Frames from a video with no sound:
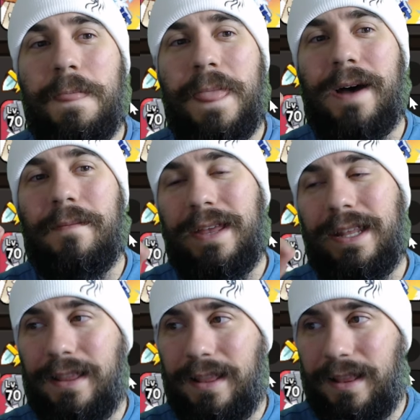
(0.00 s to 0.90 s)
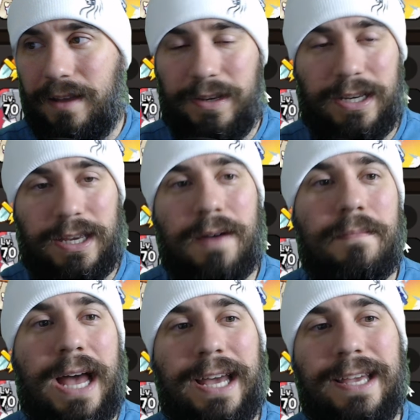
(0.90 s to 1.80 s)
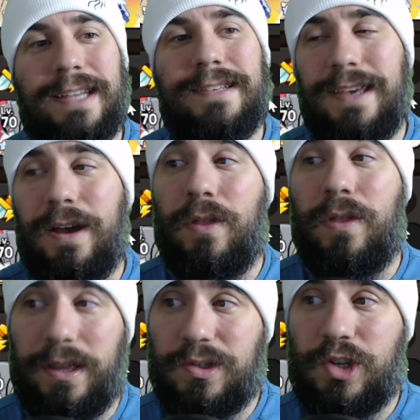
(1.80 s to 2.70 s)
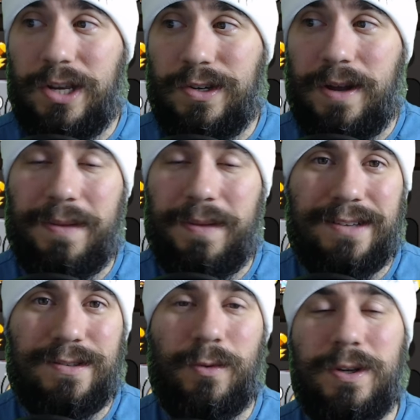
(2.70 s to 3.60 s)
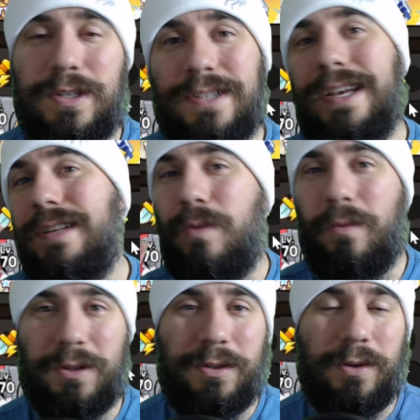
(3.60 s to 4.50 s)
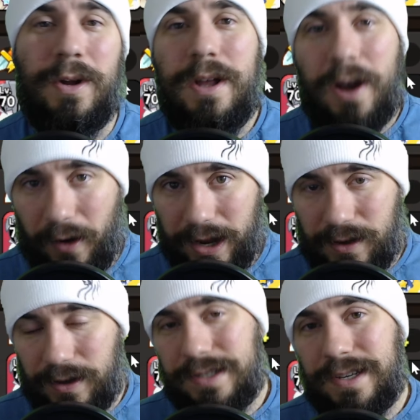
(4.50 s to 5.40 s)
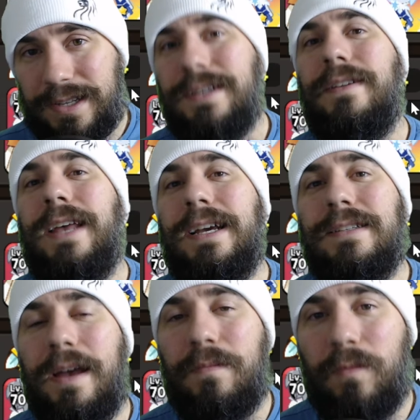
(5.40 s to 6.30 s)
um, and loving to come back and see how things change up as always, because that's what we'll do. All right, Cookies, until next time,